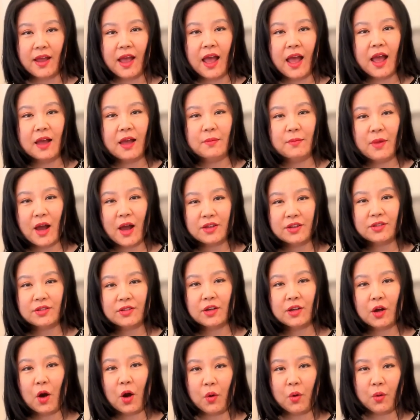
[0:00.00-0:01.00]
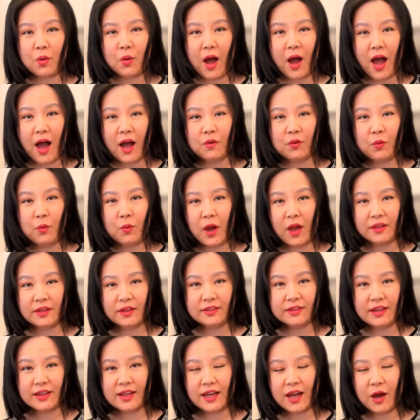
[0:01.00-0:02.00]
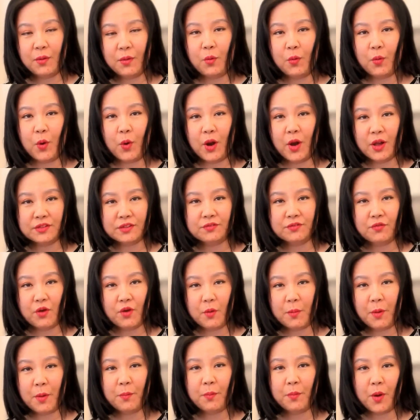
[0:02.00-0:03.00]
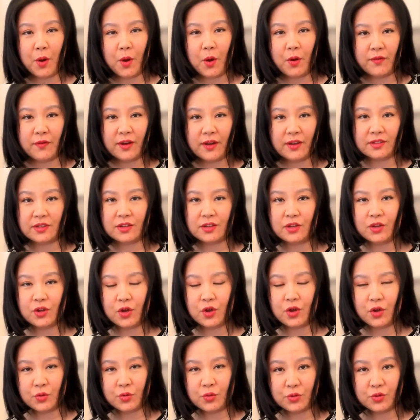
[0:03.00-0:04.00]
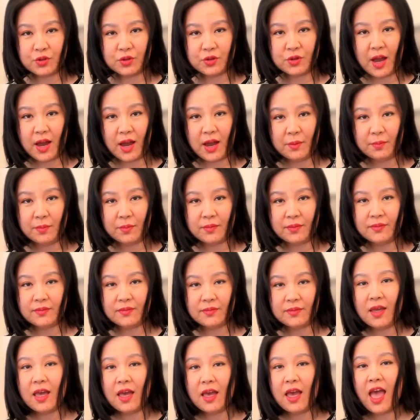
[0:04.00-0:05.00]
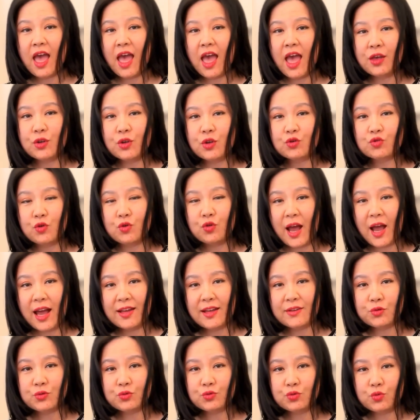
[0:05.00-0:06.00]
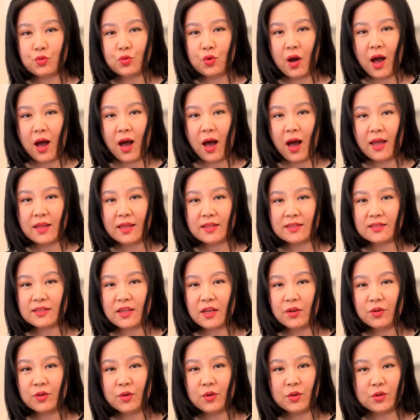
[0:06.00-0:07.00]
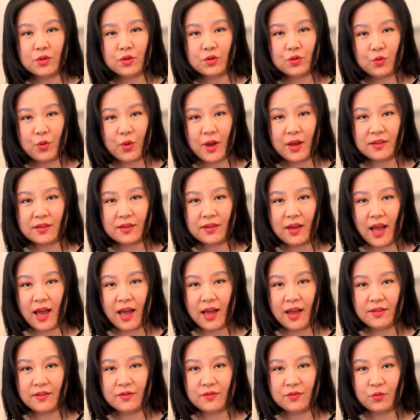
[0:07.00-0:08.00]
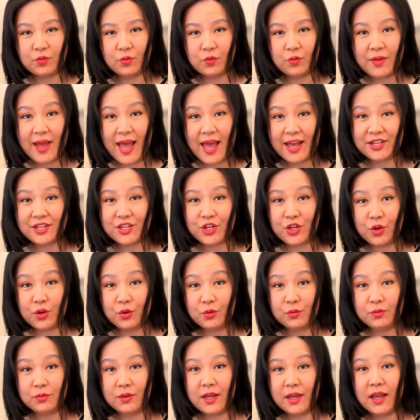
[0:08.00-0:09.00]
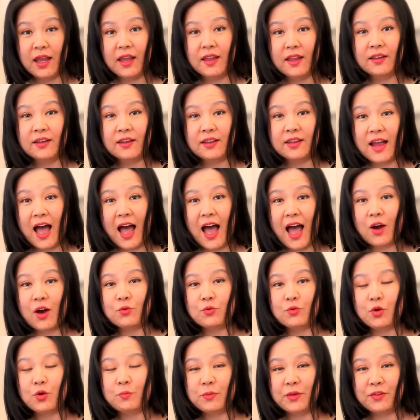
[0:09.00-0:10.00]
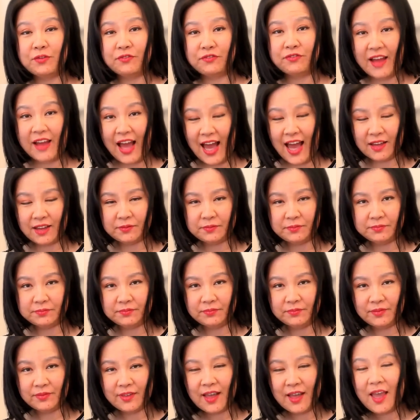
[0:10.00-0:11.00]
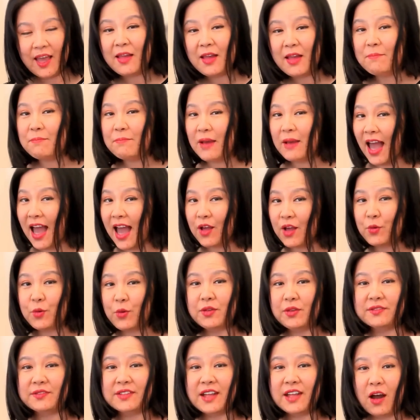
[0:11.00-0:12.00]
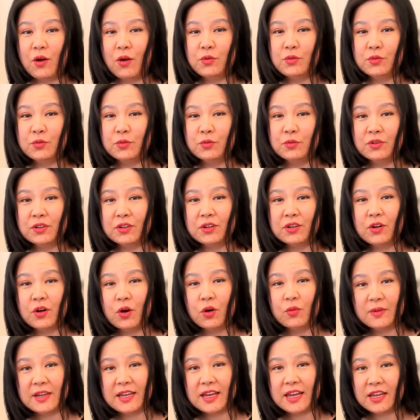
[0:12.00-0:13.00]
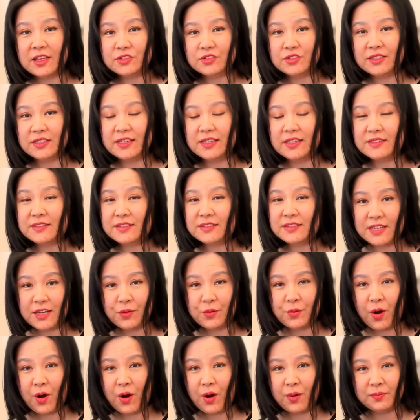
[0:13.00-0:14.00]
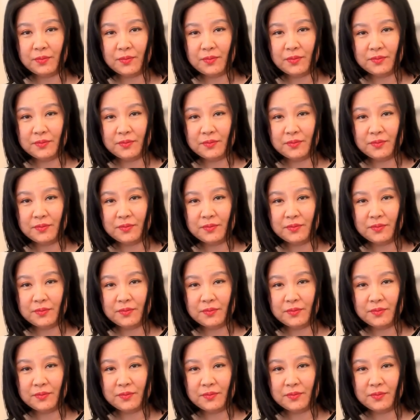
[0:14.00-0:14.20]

Imagine a graph where the data points form a perfect U shape. If you try to draw a single straight line through that U, the line will be flat. The math will tell you the correlation is 0.